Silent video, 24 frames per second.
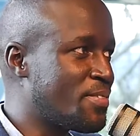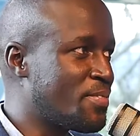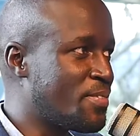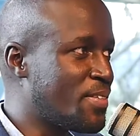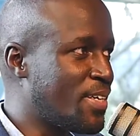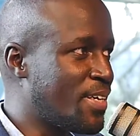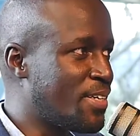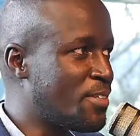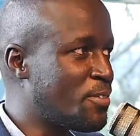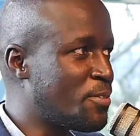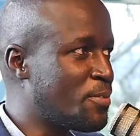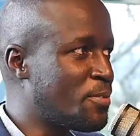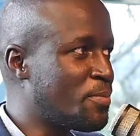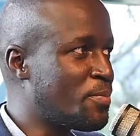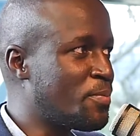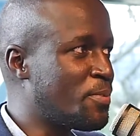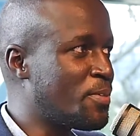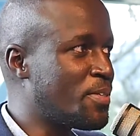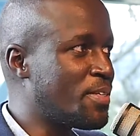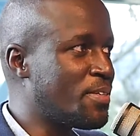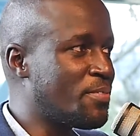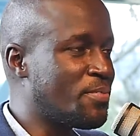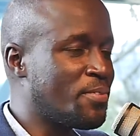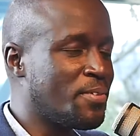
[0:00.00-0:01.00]
we had to
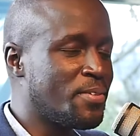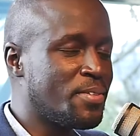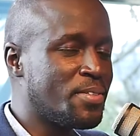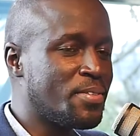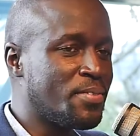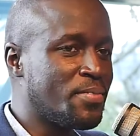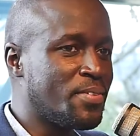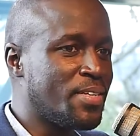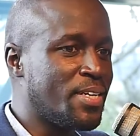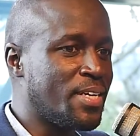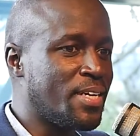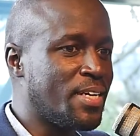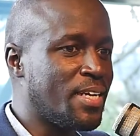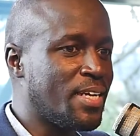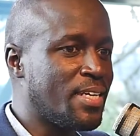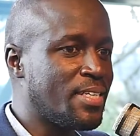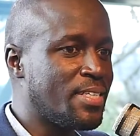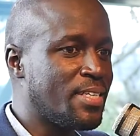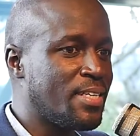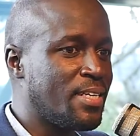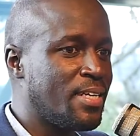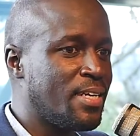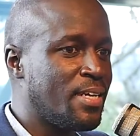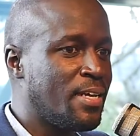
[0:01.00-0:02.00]
put in front of the
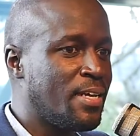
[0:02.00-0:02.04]
regulator.